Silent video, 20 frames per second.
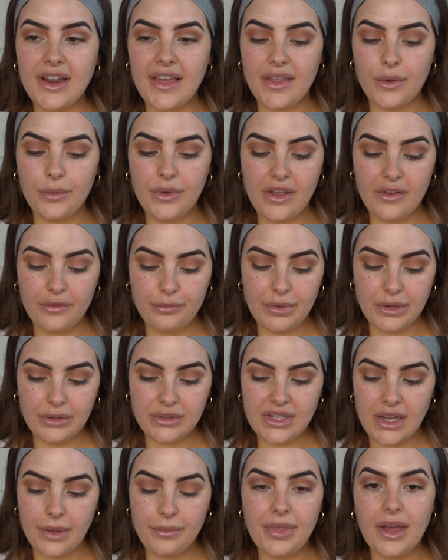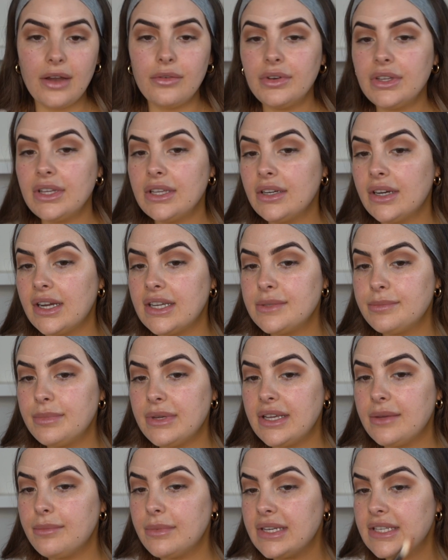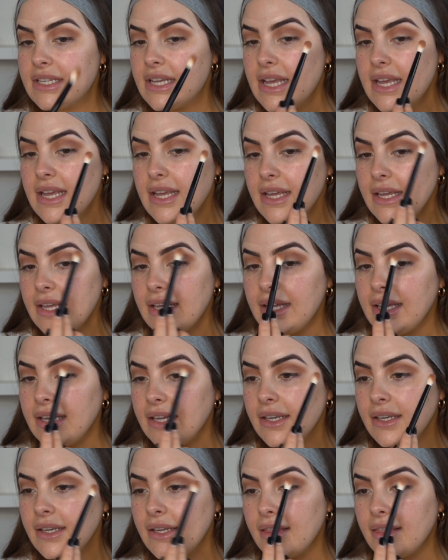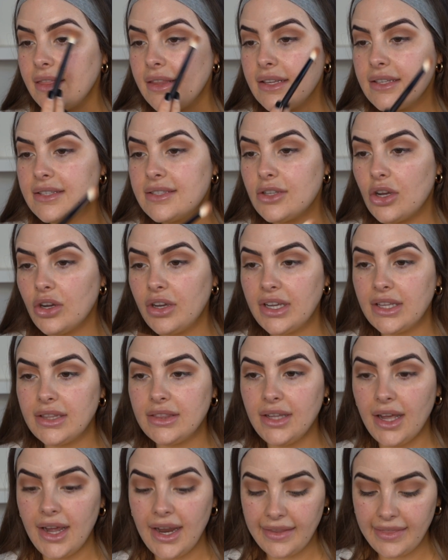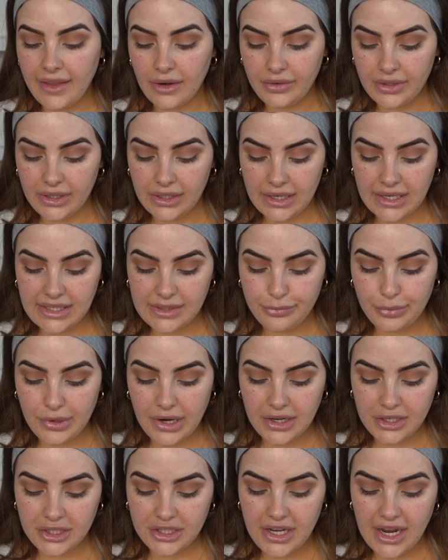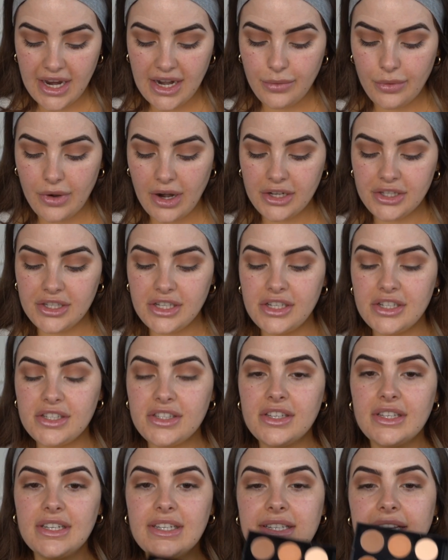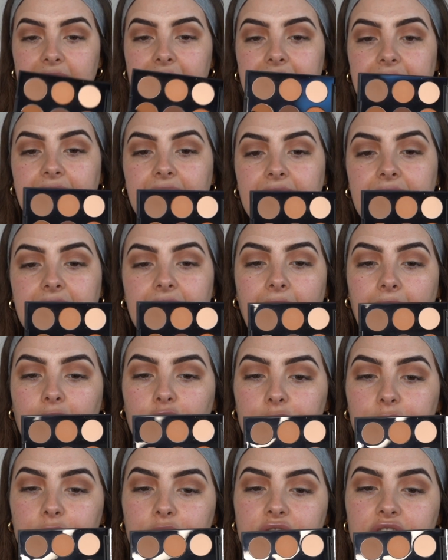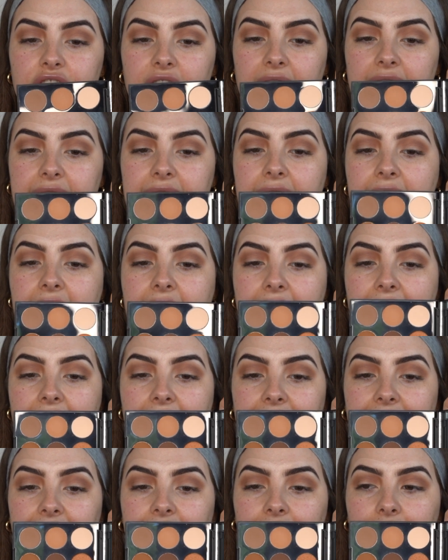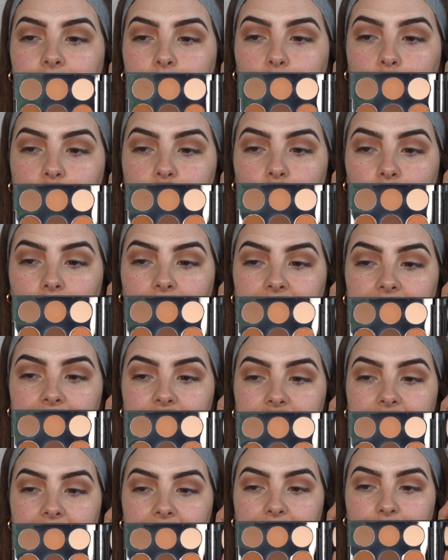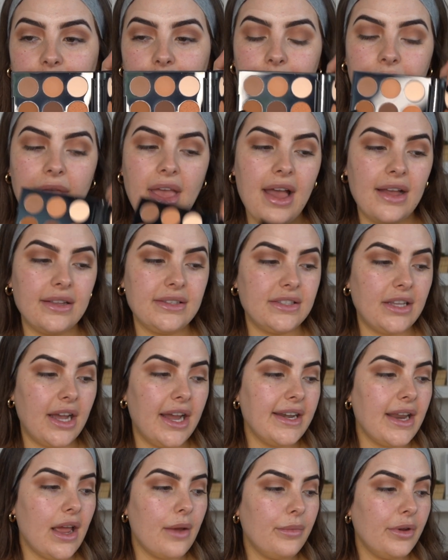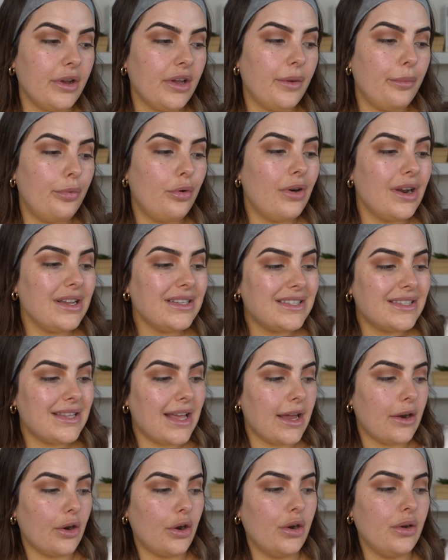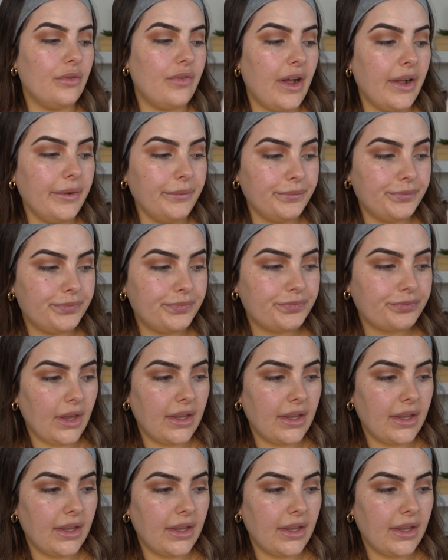now that we have built up that really nice pigment in the socket line, that really nice brown shade, we're actually just going to take the caramel shade and the more chocolatey shade from the outside and we're going to press that over.